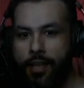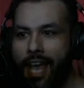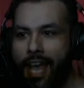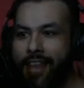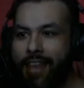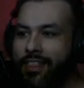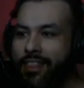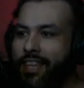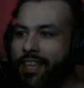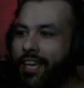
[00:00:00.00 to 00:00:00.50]

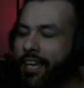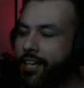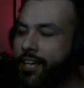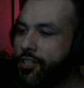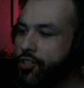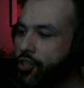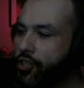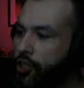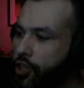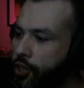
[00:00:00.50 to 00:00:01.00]
and the
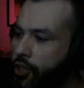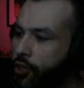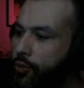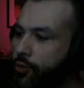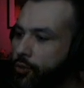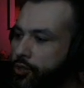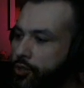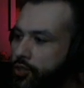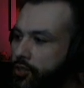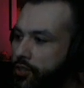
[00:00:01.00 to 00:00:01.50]

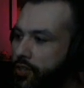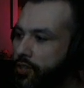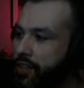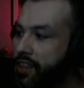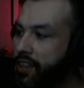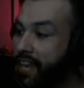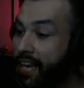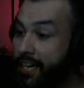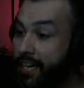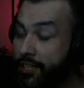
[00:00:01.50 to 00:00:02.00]
excuse
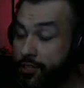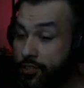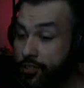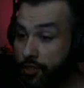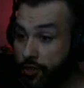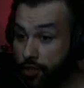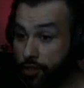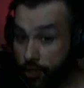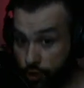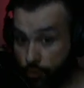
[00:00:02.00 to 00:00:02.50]
that is
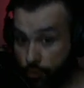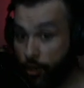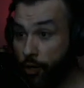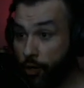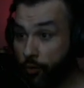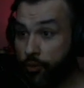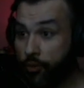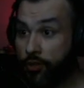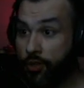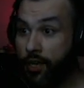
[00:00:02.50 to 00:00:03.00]
the
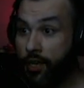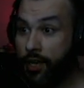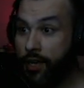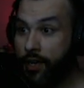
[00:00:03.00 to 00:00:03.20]
truth.